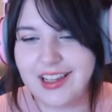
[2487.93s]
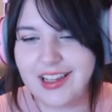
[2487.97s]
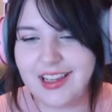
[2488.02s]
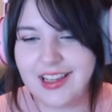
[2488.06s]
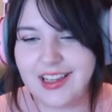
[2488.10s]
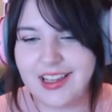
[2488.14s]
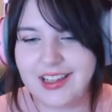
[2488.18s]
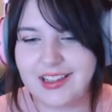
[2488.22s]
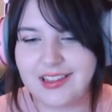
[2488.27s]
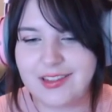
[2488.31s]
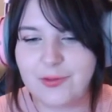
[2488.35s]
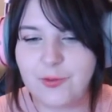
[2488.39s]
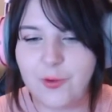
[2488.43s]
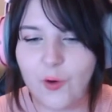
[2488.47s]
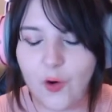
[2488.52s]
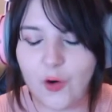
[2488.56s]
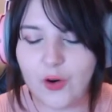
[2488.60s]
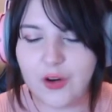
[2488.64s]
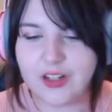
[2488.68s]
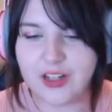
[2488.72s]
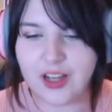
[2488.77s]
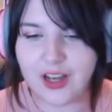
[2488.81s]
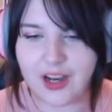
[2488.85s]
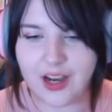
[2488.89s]
is
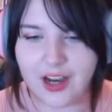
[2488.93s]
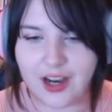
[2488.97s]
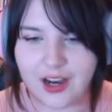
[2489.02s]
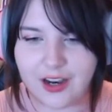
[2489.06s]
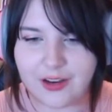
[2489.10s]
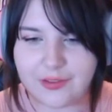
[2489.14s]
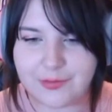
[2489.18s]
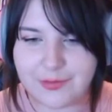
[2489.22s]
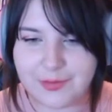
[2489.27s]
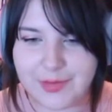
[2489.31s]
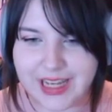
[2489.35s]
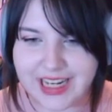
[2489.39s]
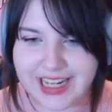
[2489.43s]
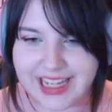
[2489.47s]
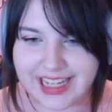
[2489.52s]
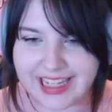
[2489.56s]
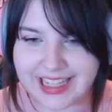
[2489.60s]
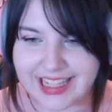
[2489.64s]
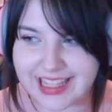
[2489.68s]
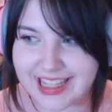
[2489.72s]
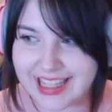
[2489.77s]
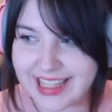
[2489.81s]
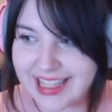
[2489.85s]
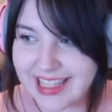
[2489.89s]
four and a half
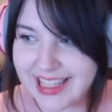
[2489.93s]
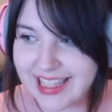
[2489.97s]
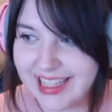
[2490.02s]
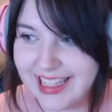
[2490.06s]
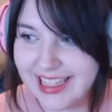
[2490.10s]
minutes.